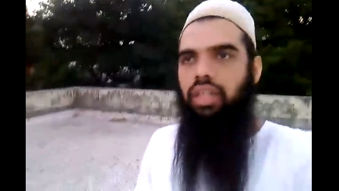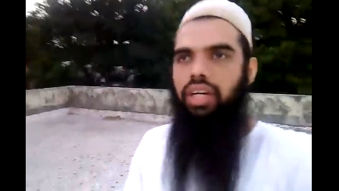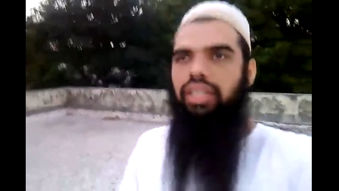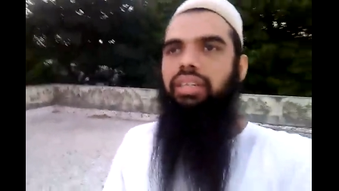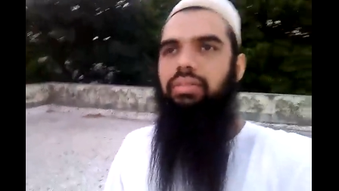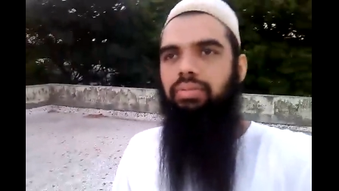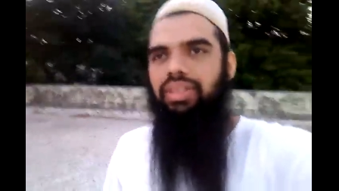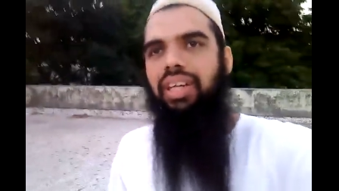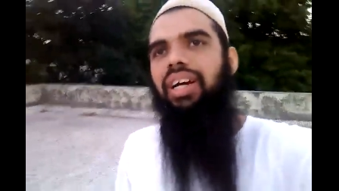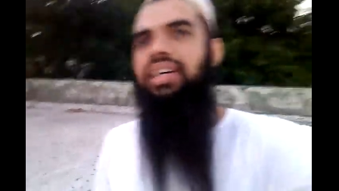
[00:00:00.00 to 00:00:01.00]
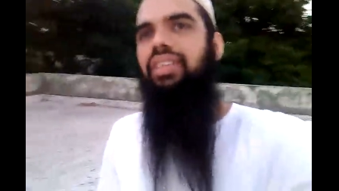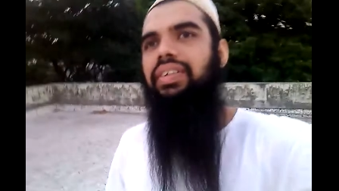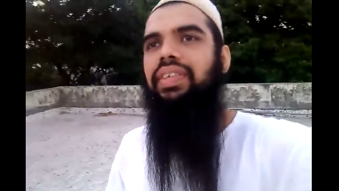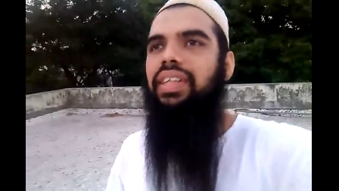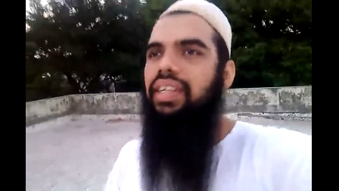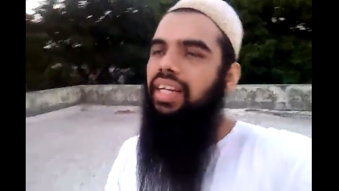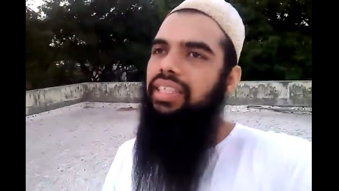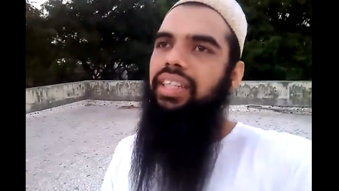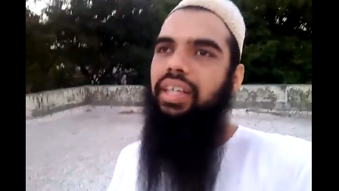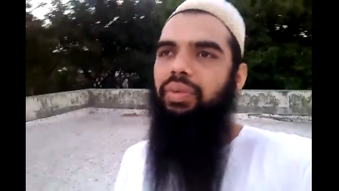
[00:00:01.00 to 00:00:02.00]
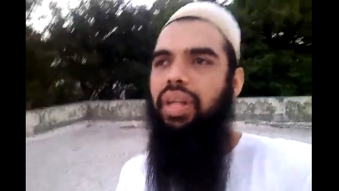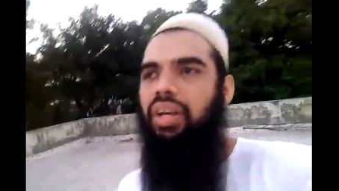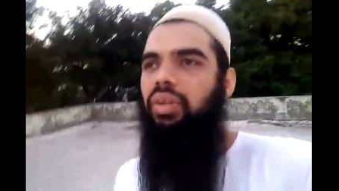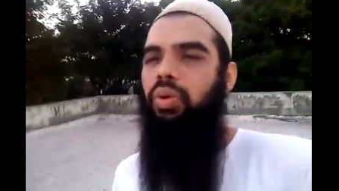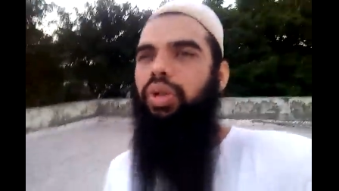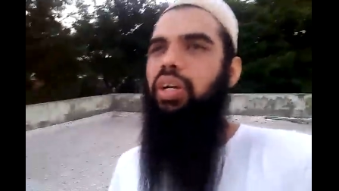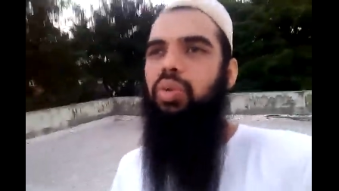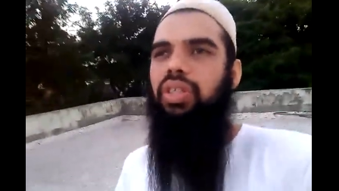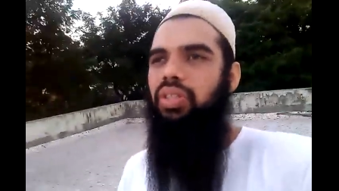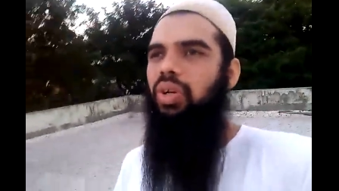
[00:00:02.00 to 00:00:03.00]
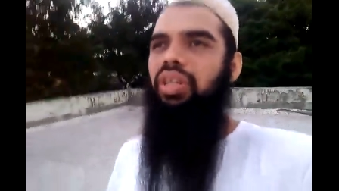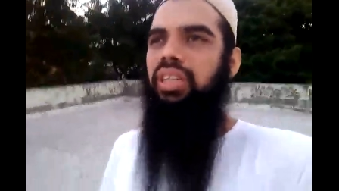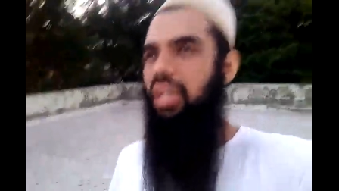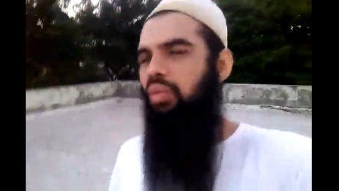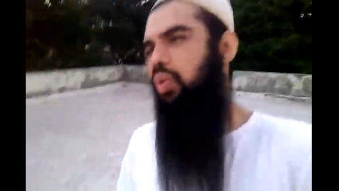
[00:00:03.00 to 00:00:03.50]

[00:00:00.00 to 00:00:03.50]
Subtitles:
And yeah, even the next day while going towards college, I